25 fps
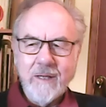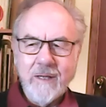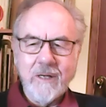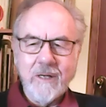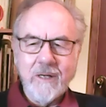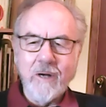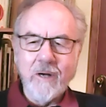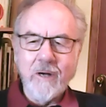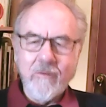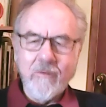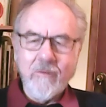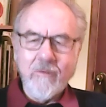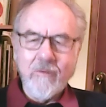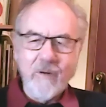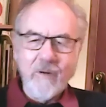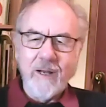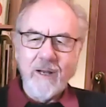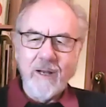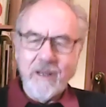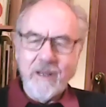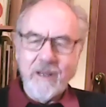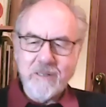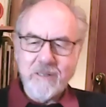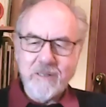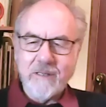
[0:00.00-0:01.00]
You don't
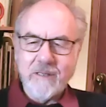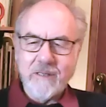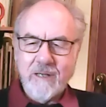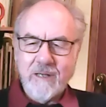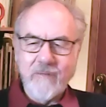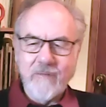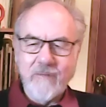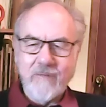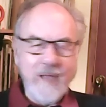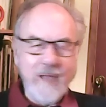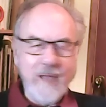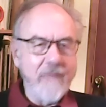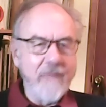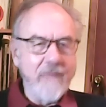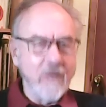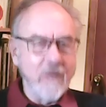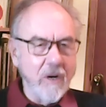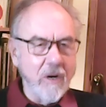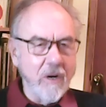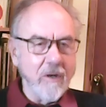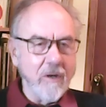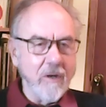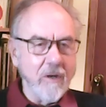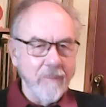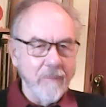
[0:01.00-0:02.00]
realize if you haven't
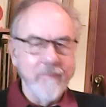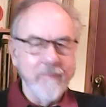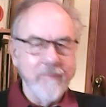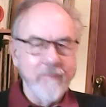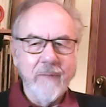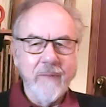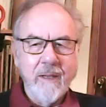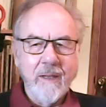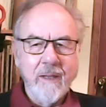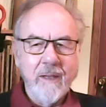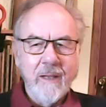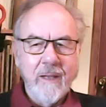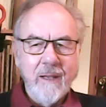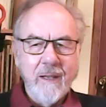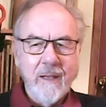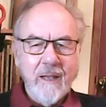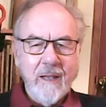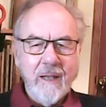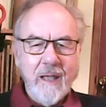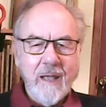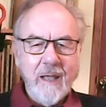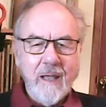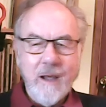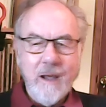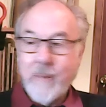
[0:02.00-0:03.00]
got them
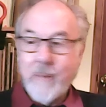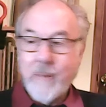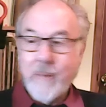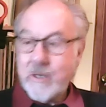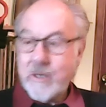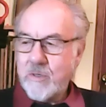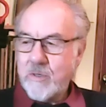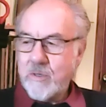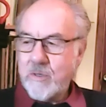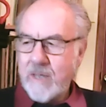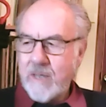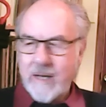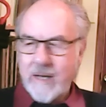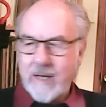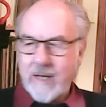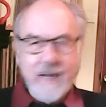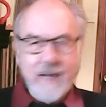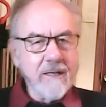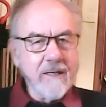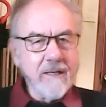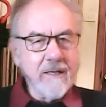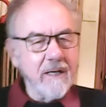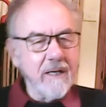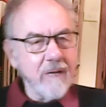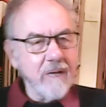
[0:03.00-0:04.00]
how much they can
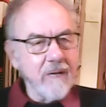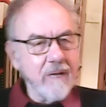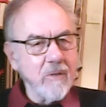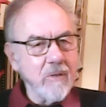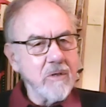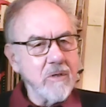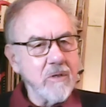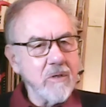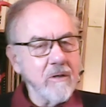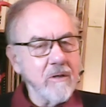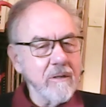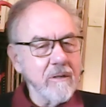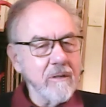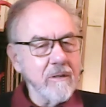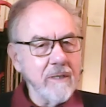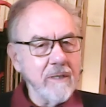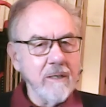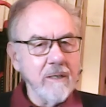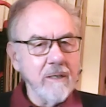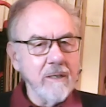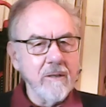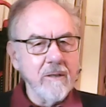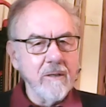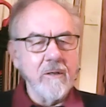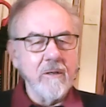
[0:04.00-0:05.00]
underlie what you can
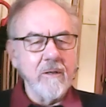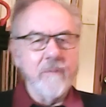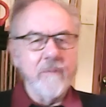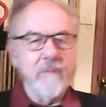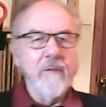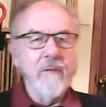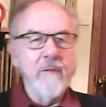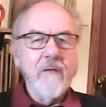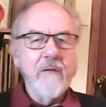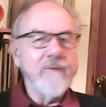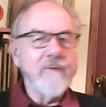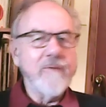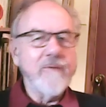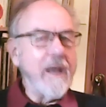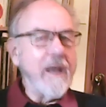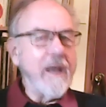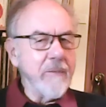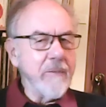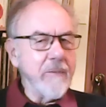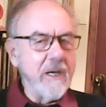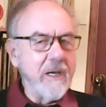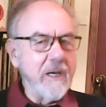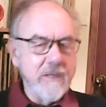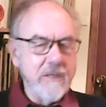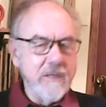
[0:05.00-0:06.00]
then do.
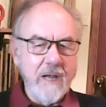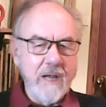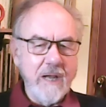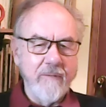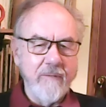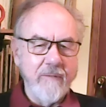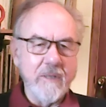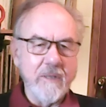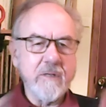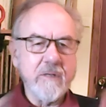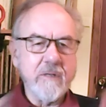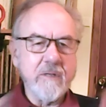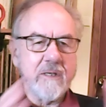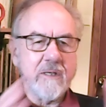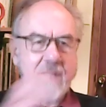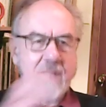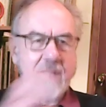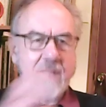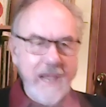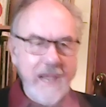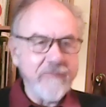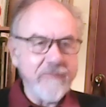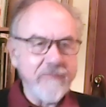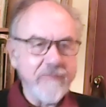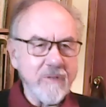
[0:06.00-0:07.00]
Farm kids have this because they
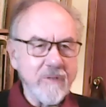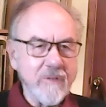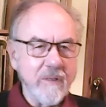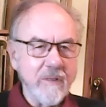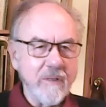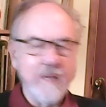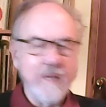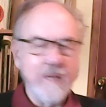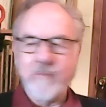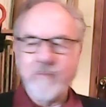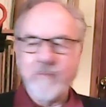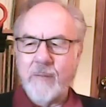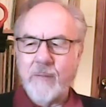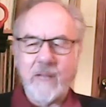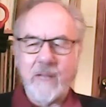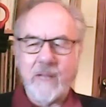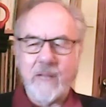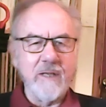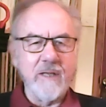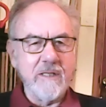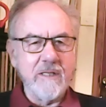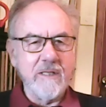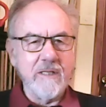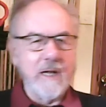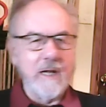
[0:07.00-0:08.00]
have to. They have to make
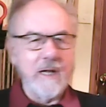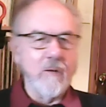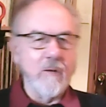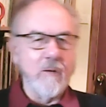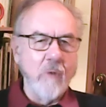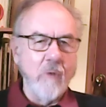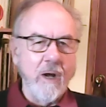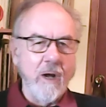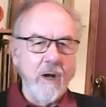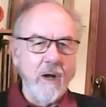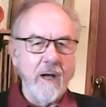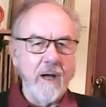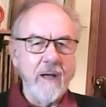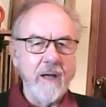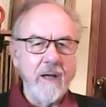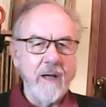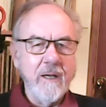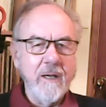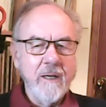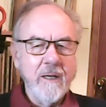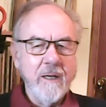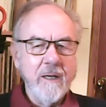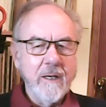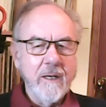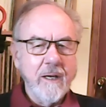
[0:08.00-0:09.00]
things out of wire
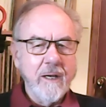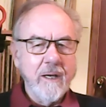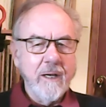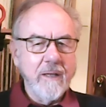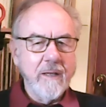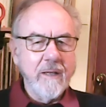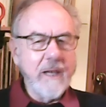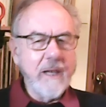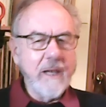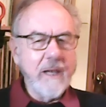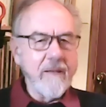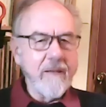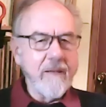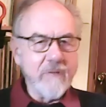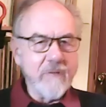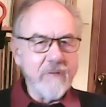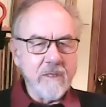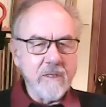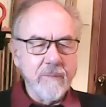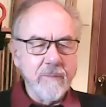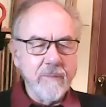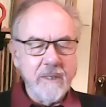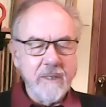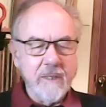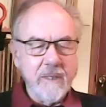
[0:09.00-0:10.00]
and they have mm. this
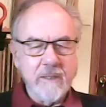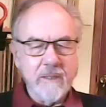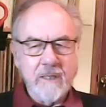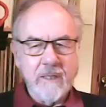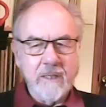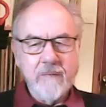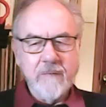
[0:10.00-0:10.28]
ability.